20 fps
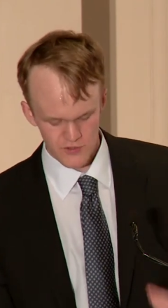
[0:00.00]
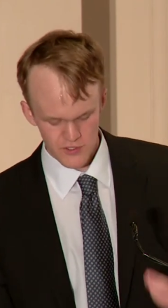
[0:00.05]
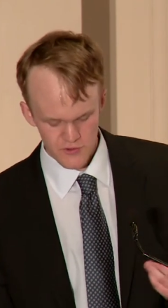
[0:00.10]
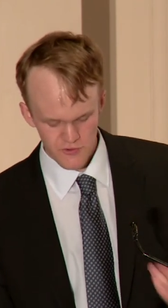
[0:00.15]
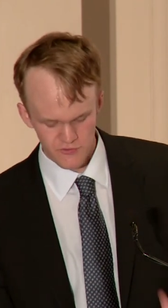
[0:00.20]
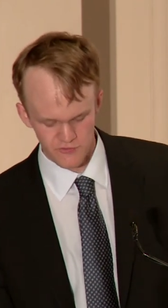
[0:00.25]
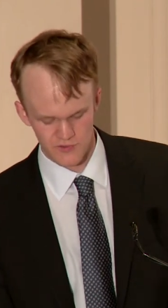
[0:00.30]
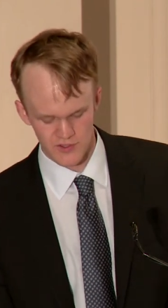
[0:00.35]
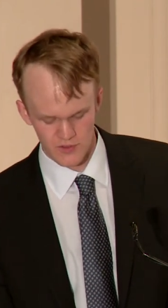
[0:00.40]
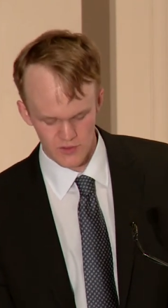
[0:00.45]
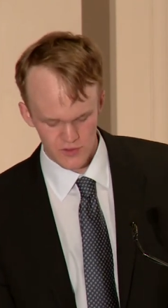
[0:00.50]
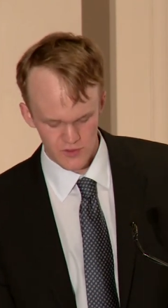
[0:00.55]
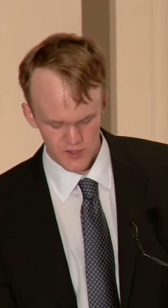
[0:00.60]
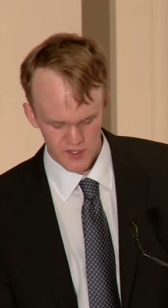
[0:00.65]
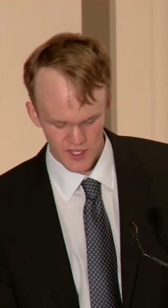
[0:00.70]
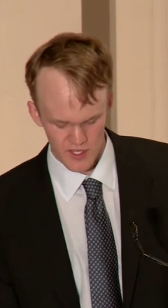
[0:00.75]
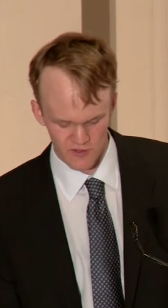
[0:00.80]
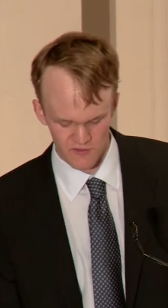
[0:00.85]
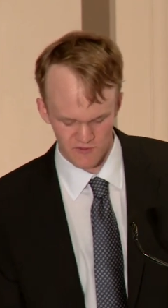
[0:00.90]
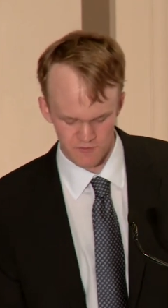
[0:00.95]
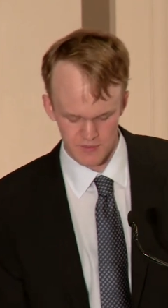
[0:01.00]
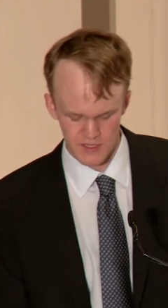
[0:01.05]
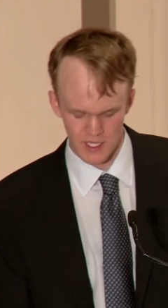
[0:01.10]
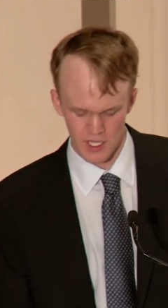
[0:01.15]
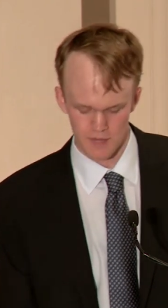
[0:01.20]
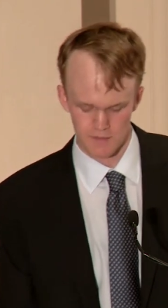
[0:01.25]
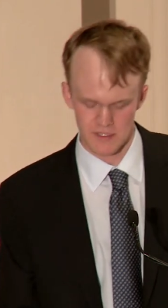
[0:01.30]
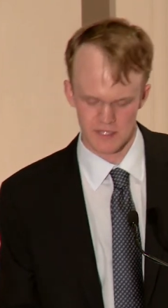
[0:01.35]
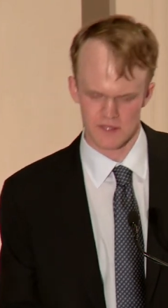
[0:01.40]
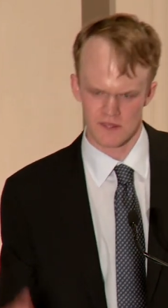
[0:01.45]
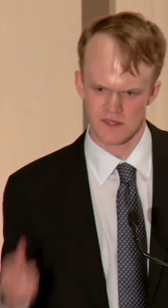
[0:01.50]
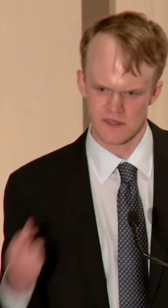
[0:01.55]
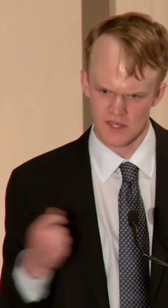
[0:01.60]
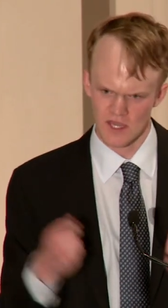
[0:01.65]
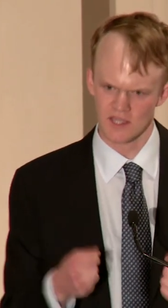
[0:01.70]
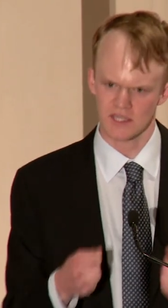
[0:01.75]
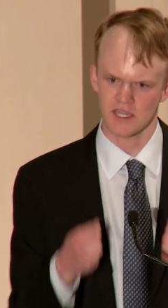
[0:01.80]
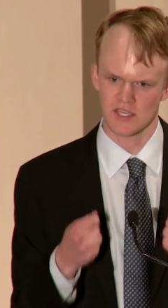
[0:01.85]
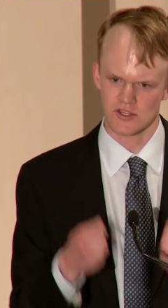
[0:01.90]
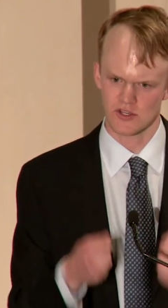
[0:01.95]
you feel yourself becoming
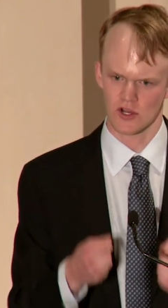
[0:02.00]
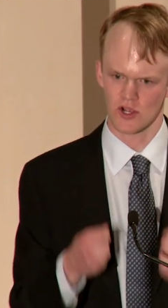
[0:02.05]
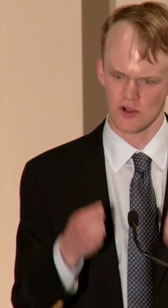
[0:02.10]
stuck in your